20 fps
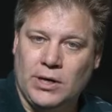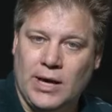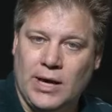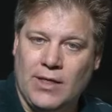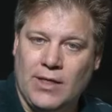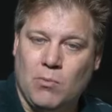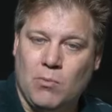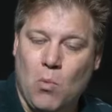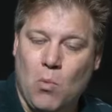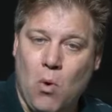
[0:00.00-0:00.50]
to
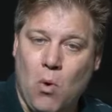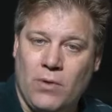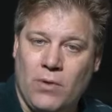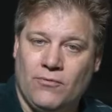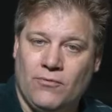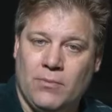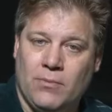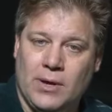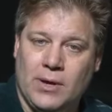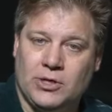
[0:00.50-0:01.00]
gather more
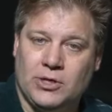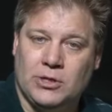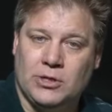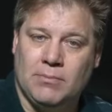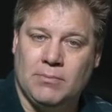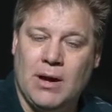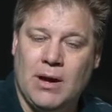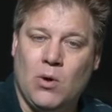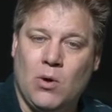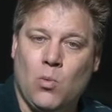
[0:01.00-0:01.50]
information
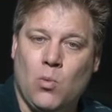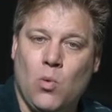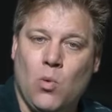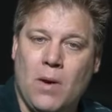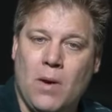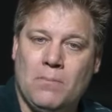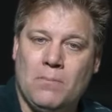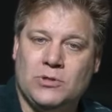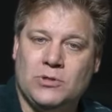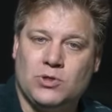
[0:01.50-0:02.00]
about
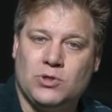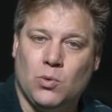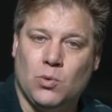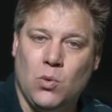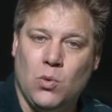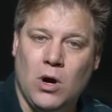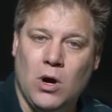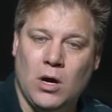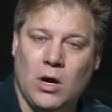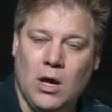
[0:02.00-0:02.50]
what Mr.
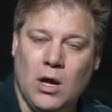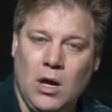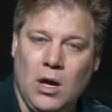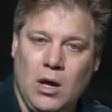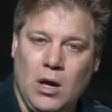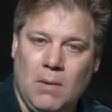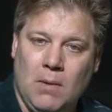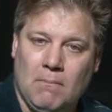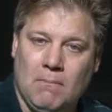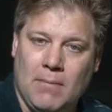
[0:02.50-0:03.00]
Wong
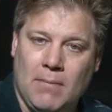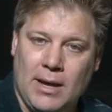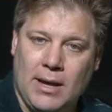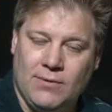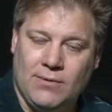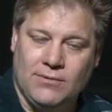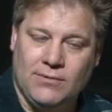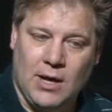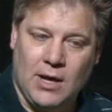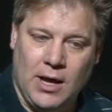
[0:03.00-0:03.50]
might
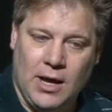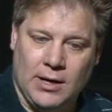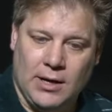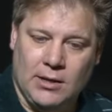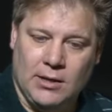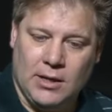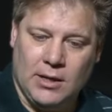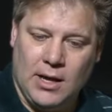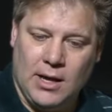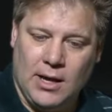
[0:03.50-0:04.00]
have
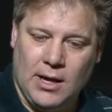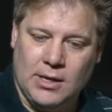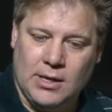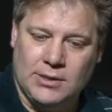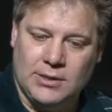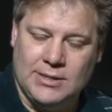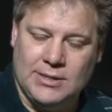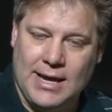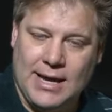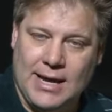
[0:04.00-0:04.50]
done
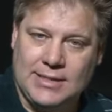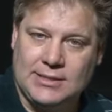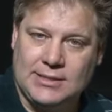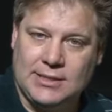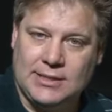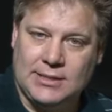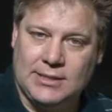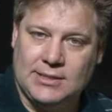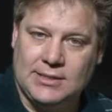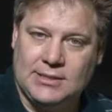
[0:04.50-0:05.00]
uh, to
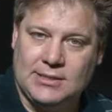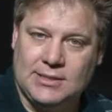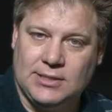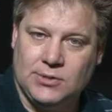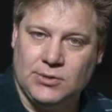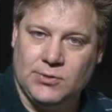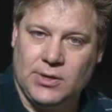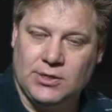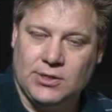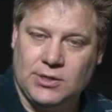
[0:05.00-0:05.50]
escalate the
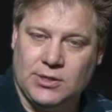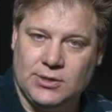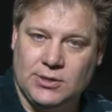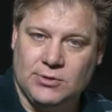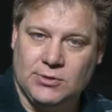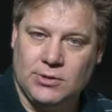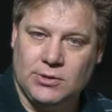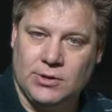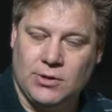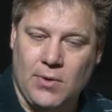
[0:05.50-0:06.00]
situation
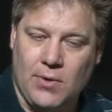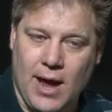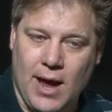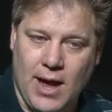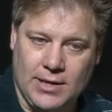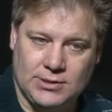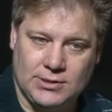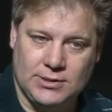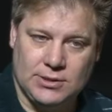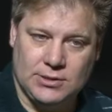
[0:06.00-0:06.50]
into an
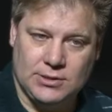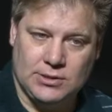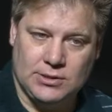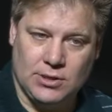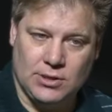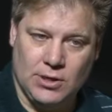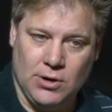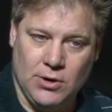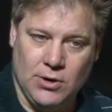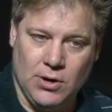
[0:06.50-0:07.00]
arrest.
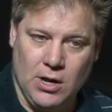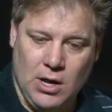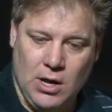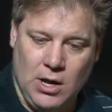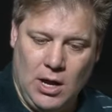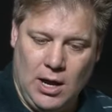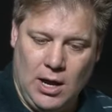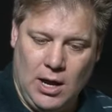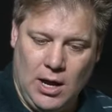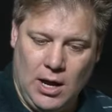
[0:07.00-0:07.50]
So,
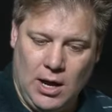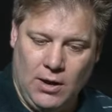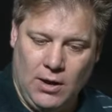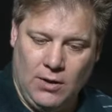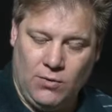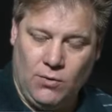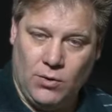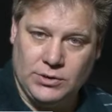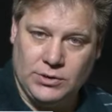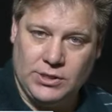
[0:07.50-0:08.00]
uh,
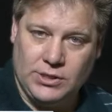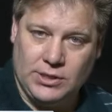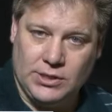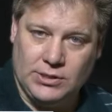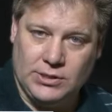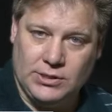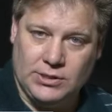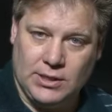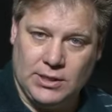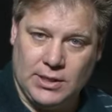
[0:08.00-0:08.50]
of course, he
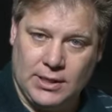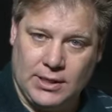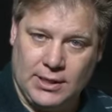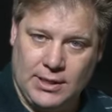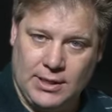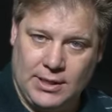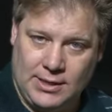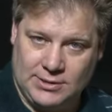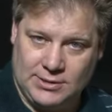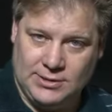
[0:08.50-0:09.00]
is
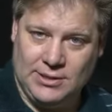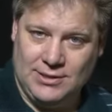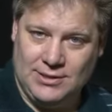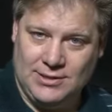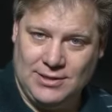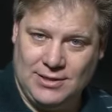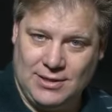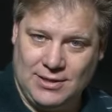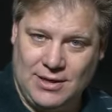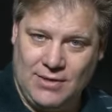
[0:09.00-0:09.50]
innocent,
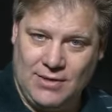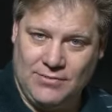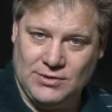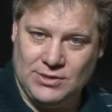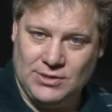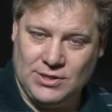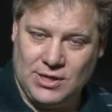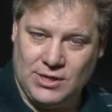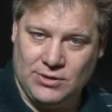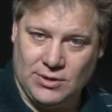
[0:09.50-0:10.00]

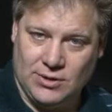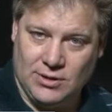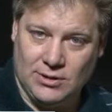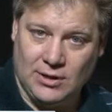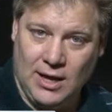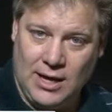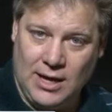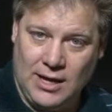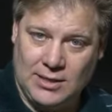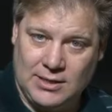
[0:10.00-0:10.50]
obviously, under the
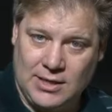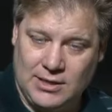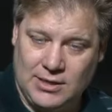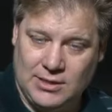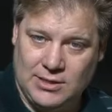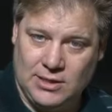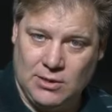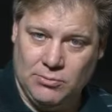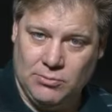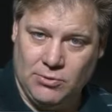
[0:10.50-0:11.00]
law
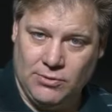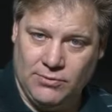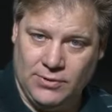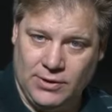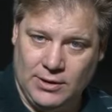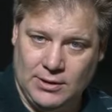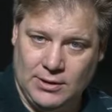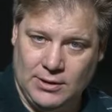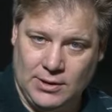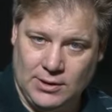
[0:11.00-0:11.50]
until
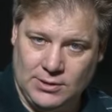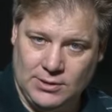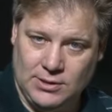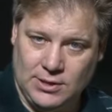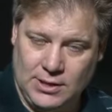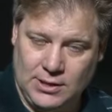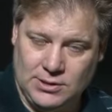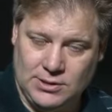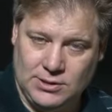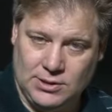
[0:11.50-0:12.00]
proven
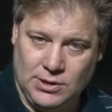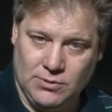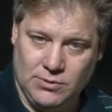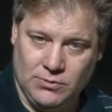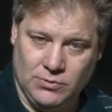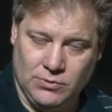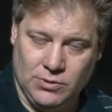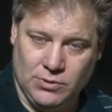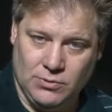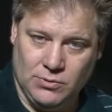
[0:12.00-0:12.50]
guilty.
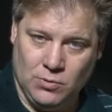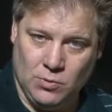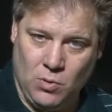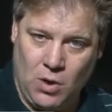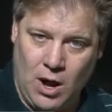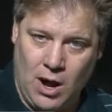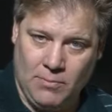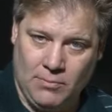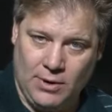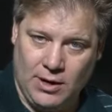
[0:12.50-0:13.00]
So we'll
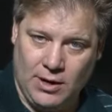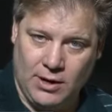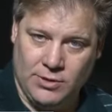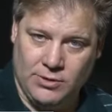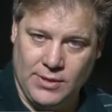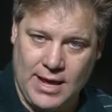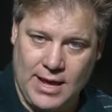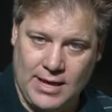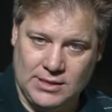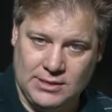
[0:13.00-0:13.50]
operate
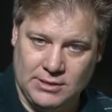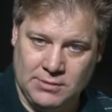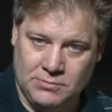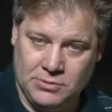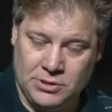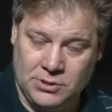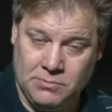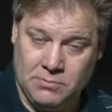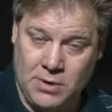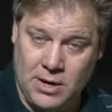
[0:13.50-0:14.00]
under that
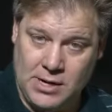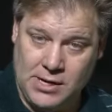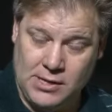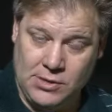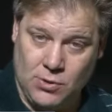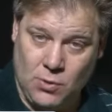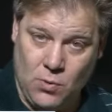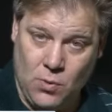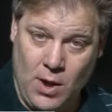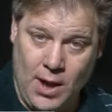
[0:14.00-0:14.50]
assumption. But
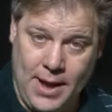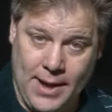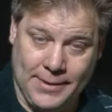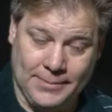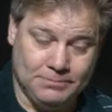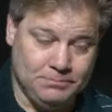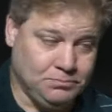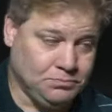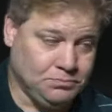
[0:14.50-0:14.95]
either way,